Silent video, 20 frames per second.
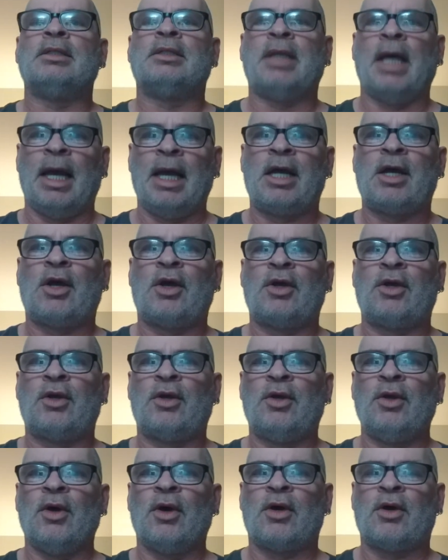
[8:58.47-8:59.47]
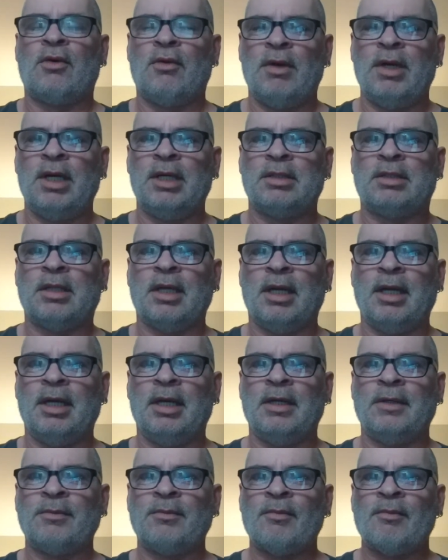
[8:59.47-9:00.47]
take your
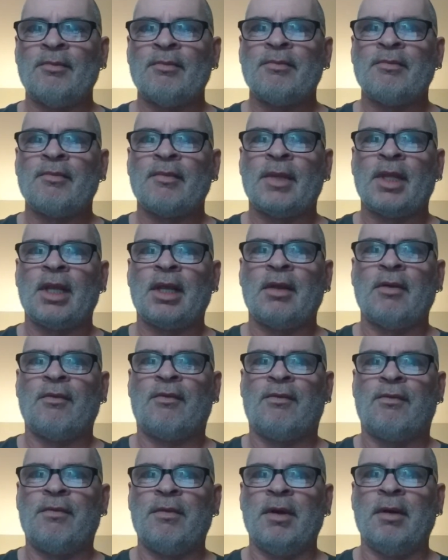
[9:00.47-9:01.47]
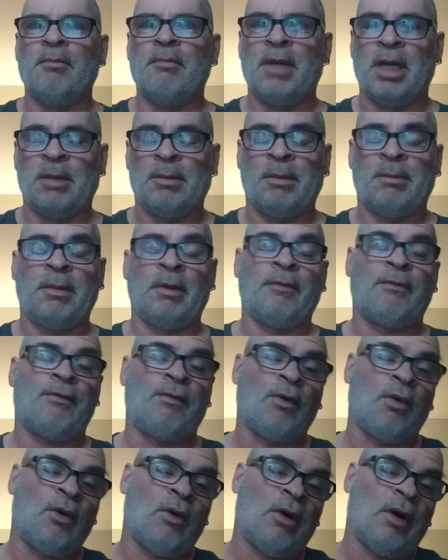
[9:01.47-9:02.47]
creatine a minimum of
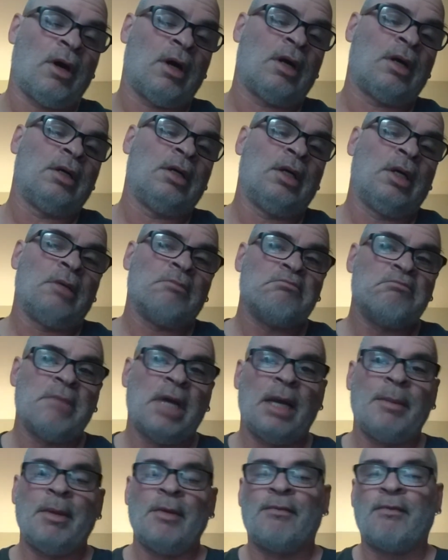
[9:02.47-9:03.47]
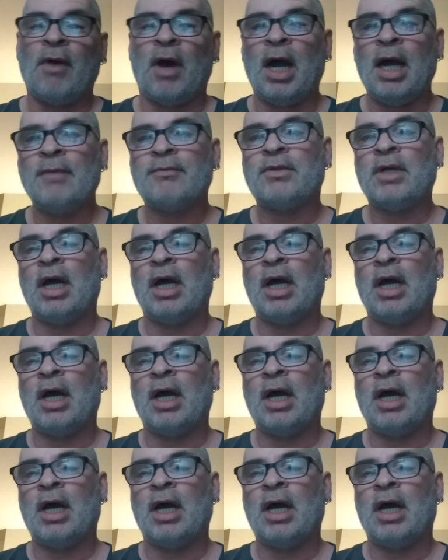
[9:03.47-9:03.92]
4, maybe 5